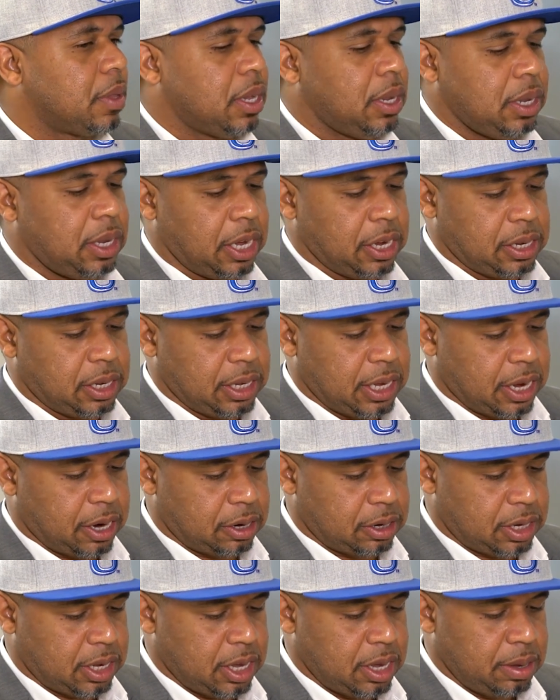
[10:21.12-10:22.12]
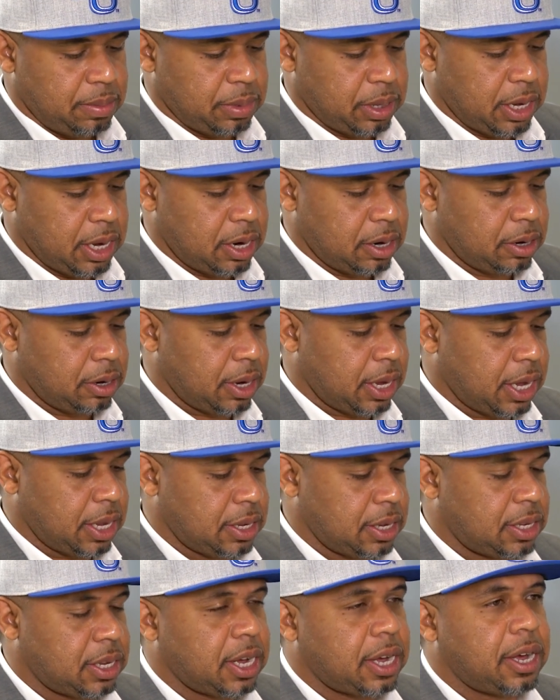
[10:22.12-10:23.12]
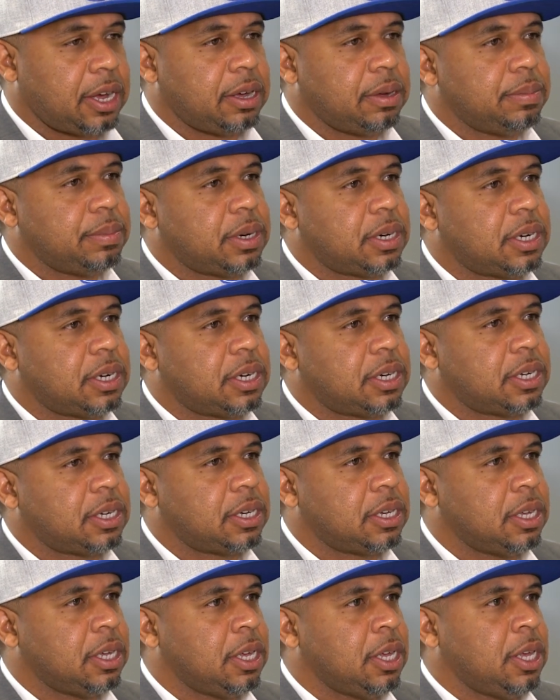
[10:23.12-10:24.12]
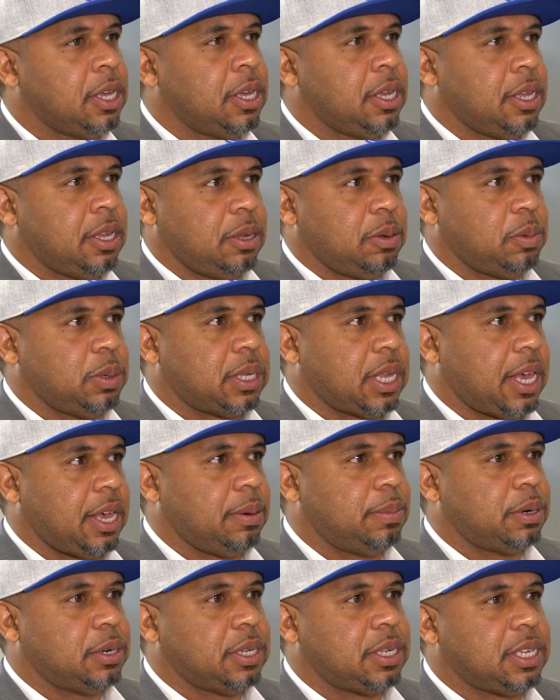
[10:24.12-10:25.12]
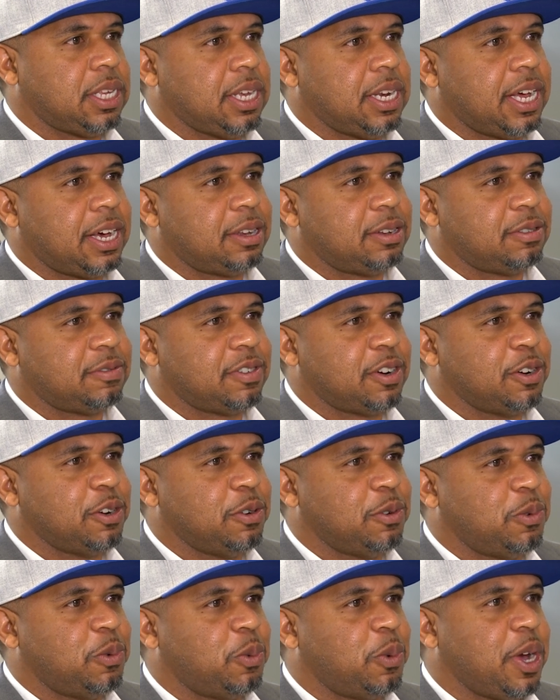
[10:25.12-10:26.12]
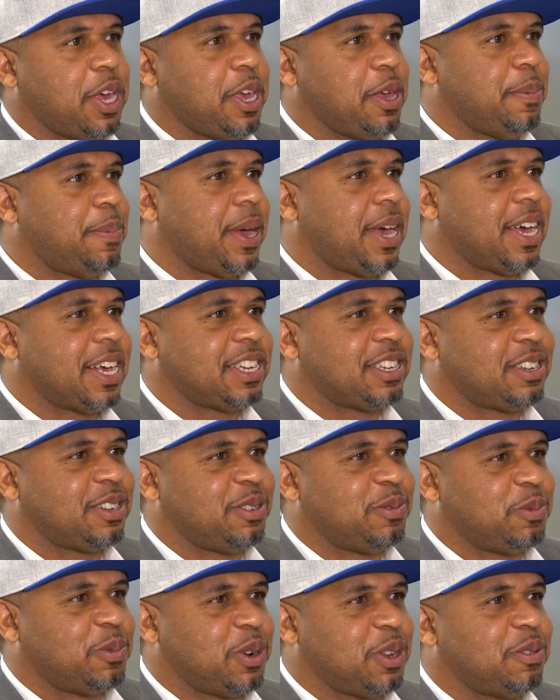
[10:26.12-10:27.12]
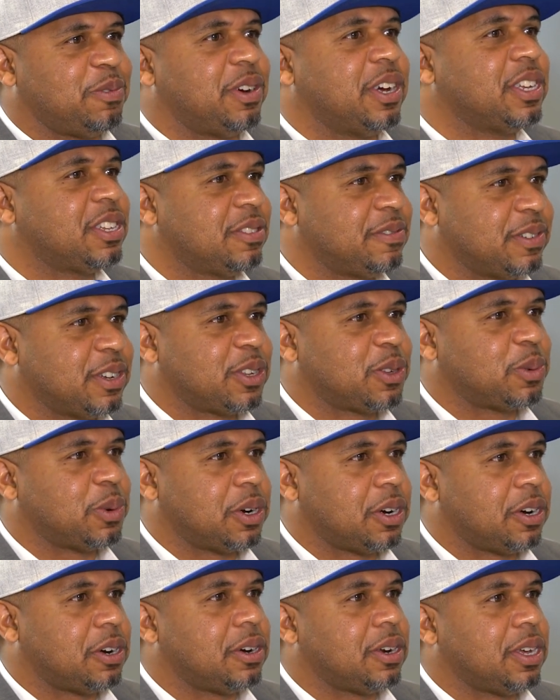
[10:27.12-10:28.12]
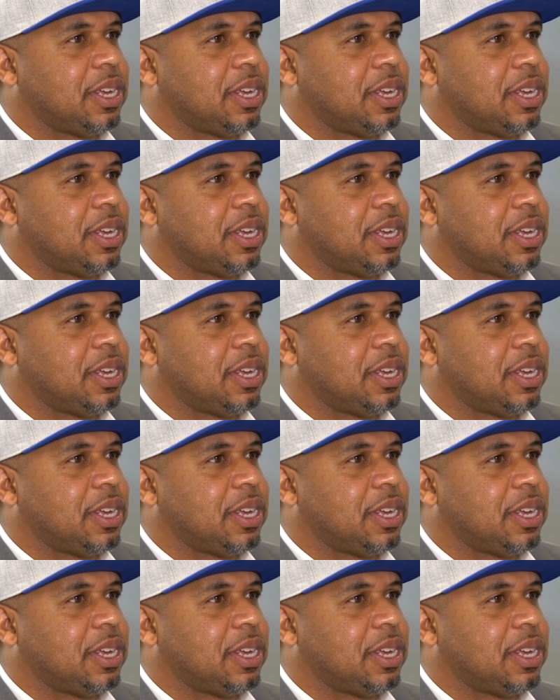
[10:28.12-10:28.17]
Luckily, our team leader at the time was able to see down the road way past where the rest of us were.